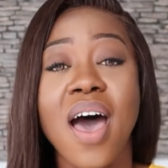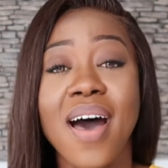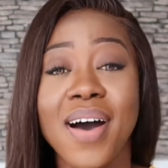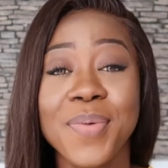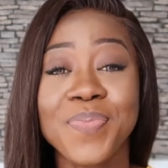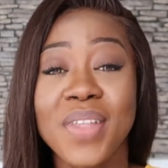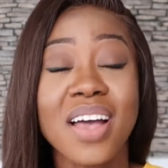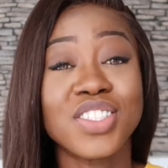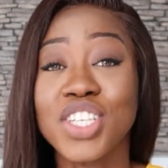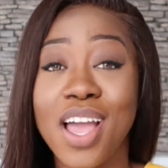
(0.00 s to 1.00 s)

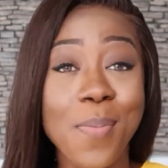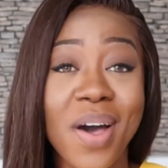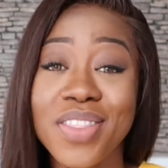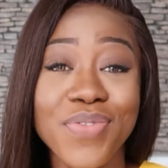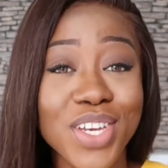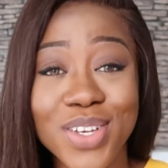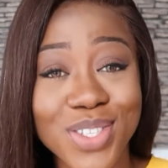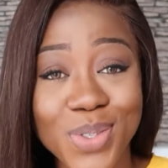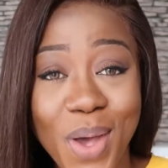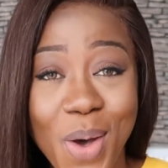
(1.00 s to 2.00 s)
and check out my other videos
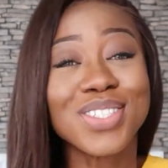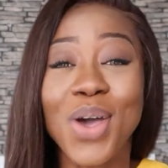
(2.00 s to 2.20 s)
as well.